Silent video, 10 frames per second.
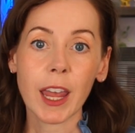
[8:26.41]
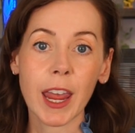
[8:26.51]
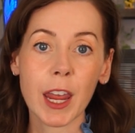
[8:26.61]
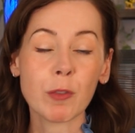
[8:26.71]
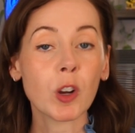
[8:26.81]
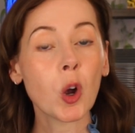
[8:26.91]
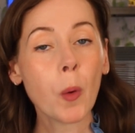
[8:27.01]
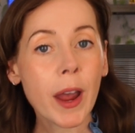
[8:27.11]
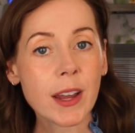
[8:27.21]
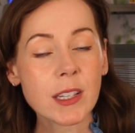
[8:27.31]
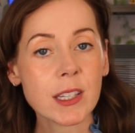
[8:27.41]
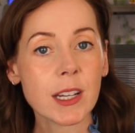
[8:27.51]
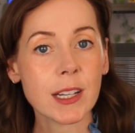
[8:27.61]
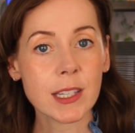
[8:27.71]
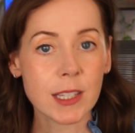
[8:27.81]
A request
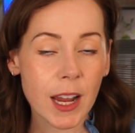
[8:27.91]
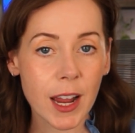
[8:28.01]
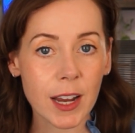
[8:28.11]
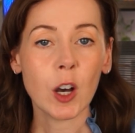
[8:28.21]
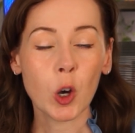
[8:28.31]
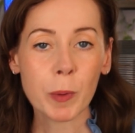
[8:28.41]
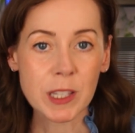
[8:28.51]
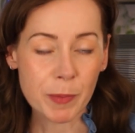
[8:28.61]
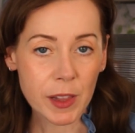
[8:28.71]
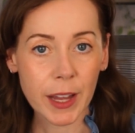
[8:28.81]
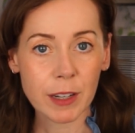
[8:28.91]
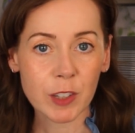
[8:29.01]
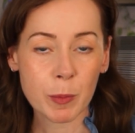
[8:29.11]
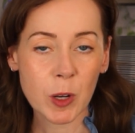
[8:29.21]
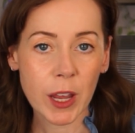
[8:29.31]
instead opens up the line of
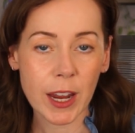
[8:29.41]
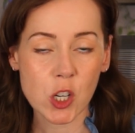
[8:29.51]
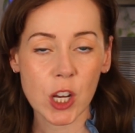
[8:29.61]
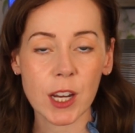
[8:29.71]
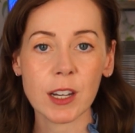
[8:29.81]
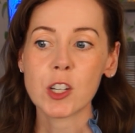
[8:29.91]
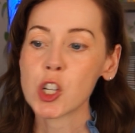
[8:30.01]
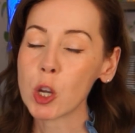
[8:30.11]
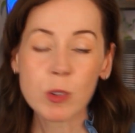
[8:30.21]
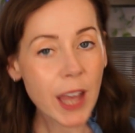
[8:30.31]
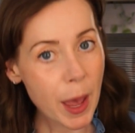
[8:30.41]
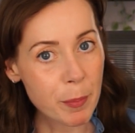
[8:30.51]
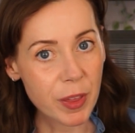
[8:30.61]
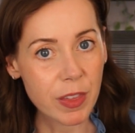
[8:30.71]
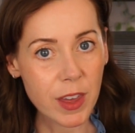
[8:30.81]
communication, shows
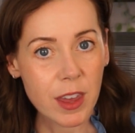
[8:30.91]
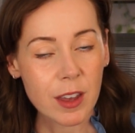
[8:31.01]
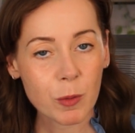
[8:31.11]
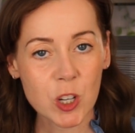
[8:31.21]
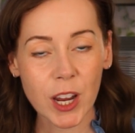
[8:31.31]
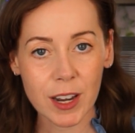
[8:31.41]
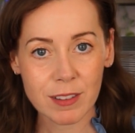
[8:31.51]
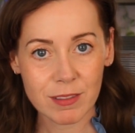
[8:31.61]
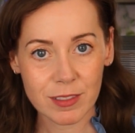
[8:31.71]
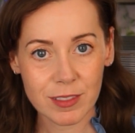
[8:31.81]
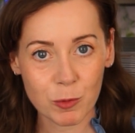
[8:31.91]
empathy, which again,